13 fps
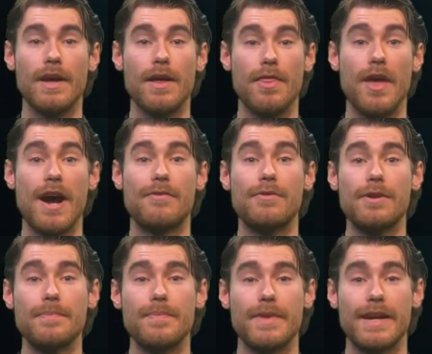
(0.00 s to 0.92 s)

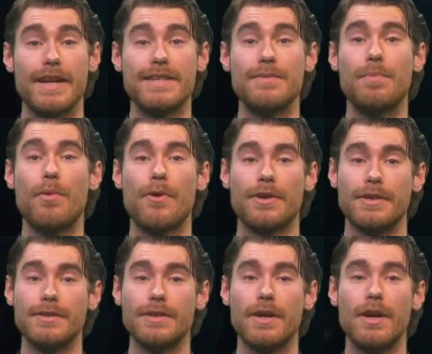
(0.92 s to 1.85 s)
Therefore, it is
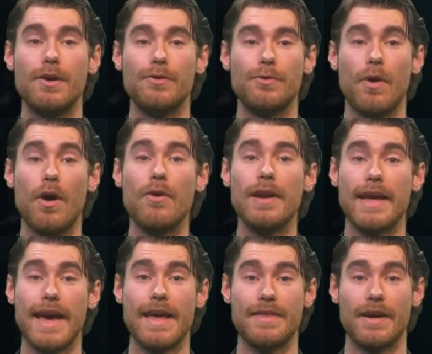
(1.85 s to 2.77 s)
important to only
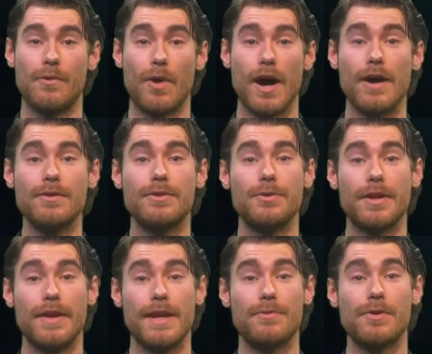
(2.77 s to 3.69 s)
add a route to the
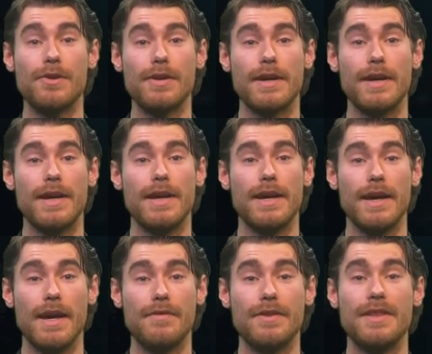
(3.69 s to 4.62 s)
network
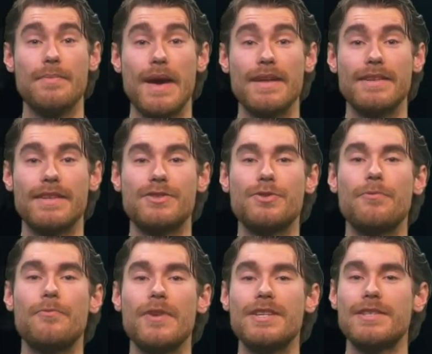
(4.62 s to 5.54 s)
if the demand is
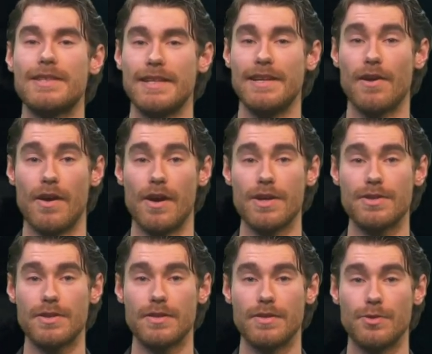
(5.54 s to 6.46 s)
sufficiently
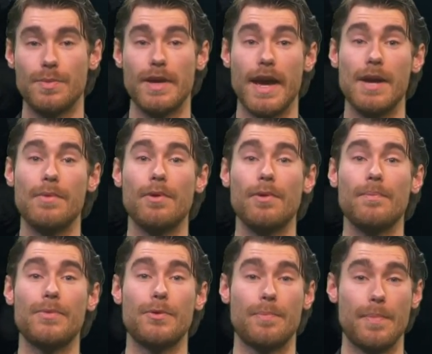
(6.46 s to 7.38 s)
large to be able
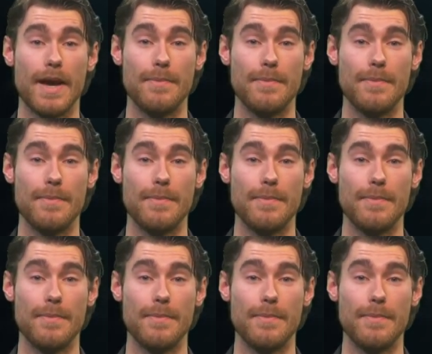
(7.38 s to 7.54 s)
to pay